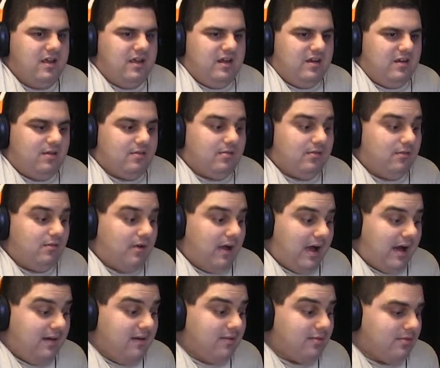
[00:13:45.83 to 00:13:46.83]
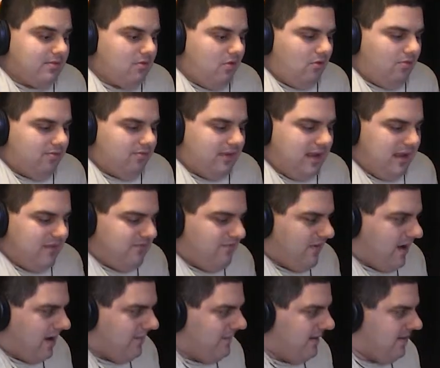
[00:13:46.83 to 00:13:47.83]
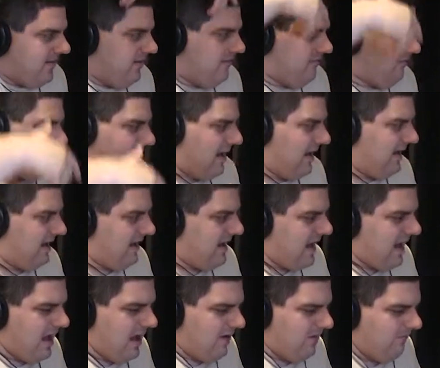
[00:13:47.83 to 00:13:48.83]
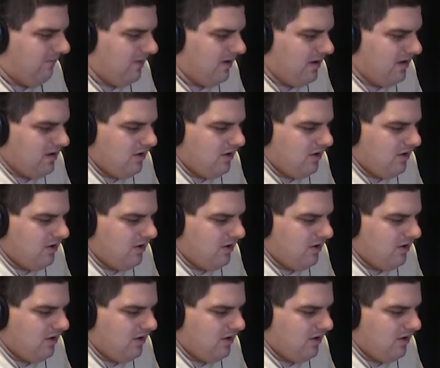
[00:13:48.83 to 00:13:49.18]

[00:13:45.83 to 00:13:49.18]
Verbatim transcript: You know, so I just don't think Farmington right now